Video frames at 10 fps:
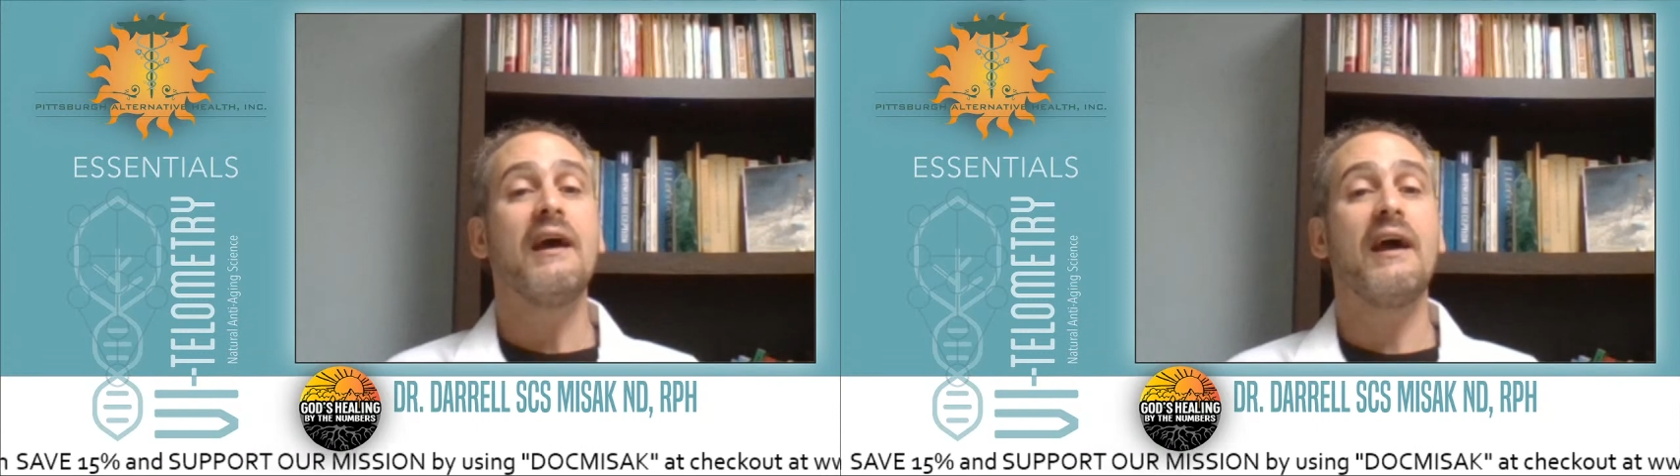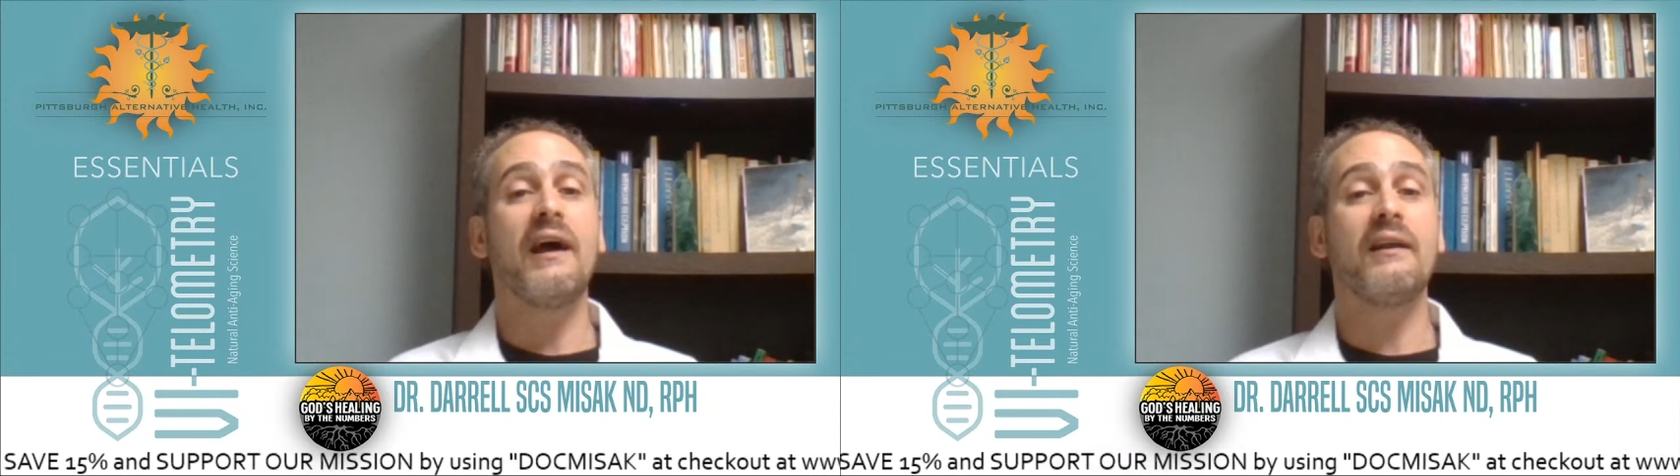
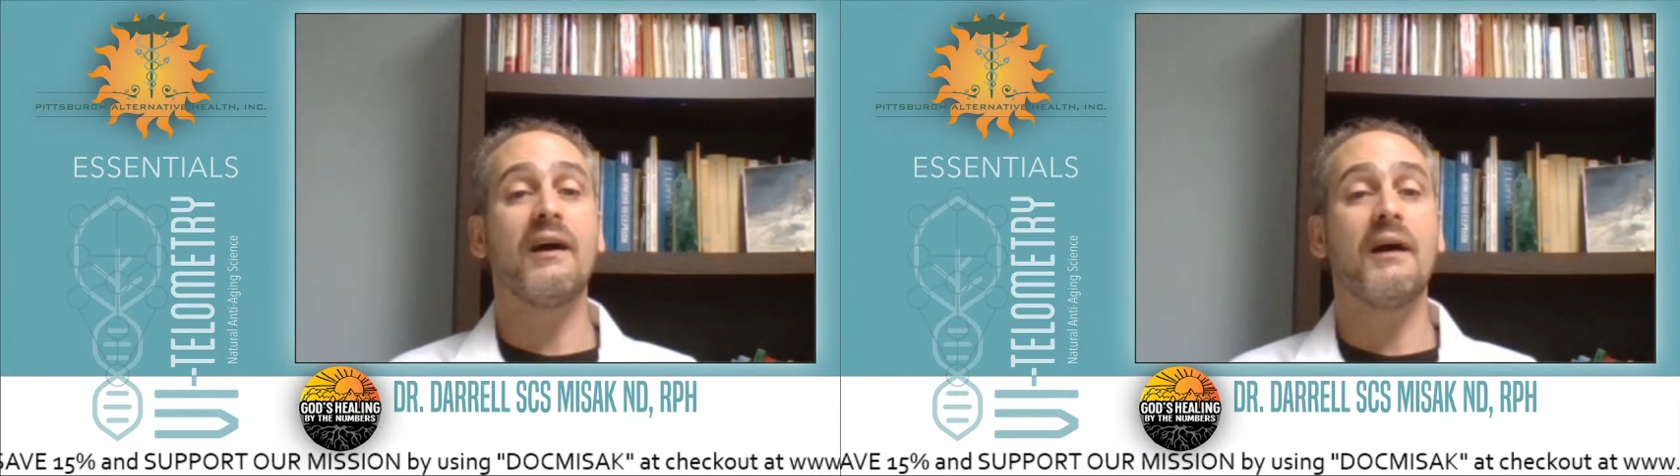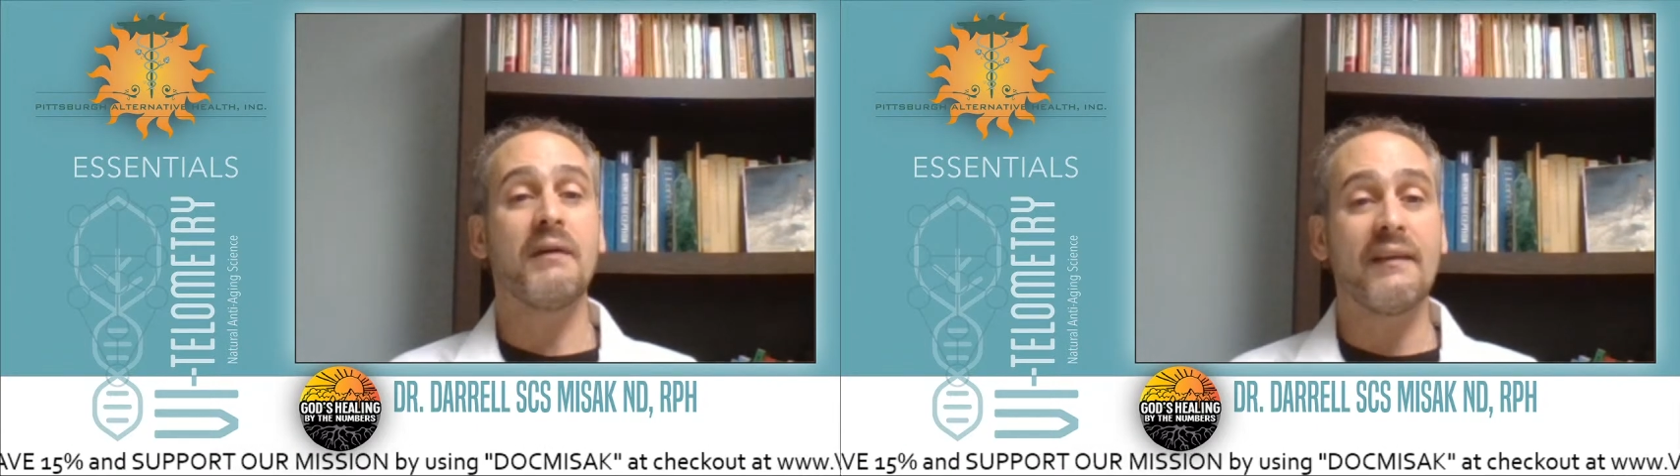And
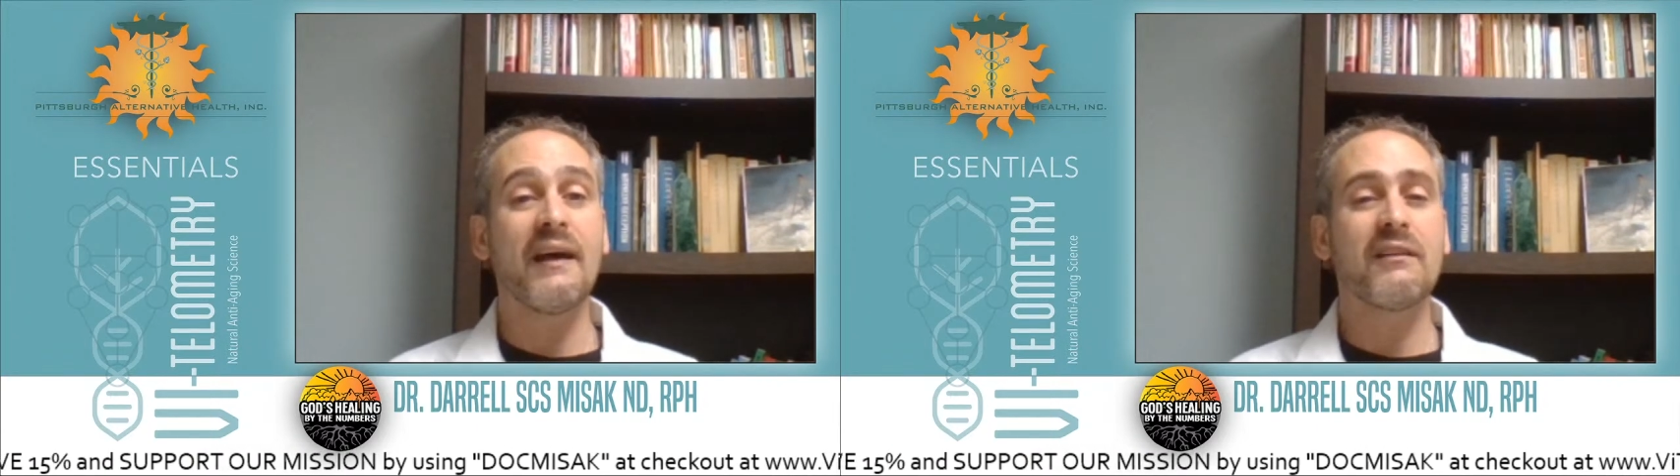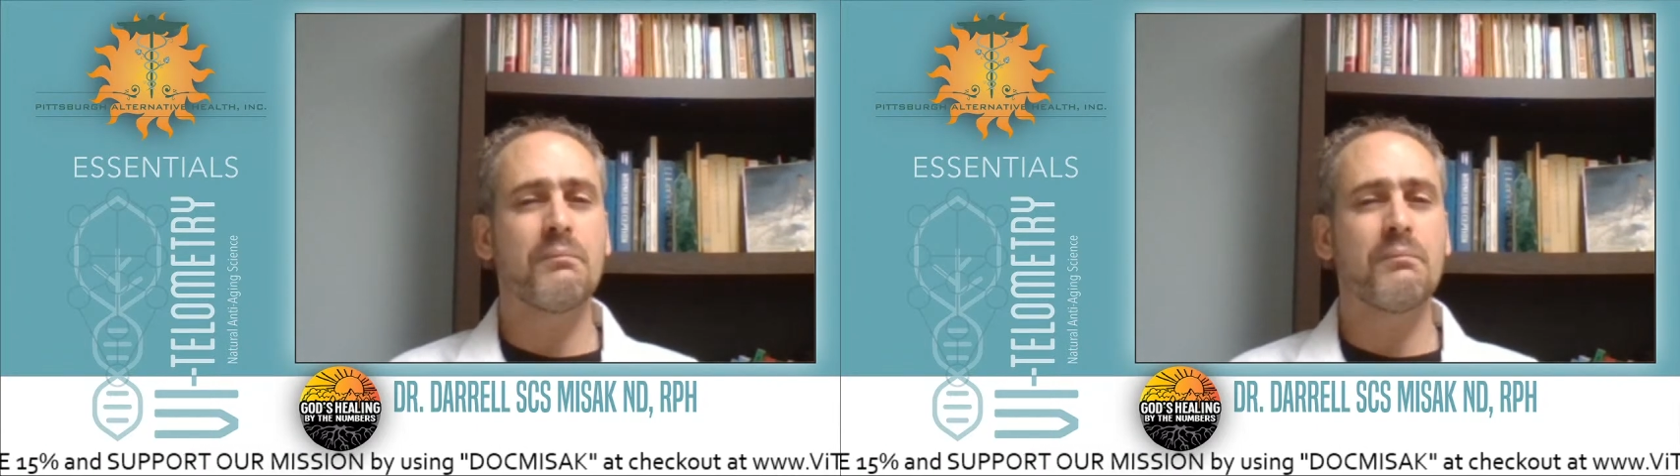that's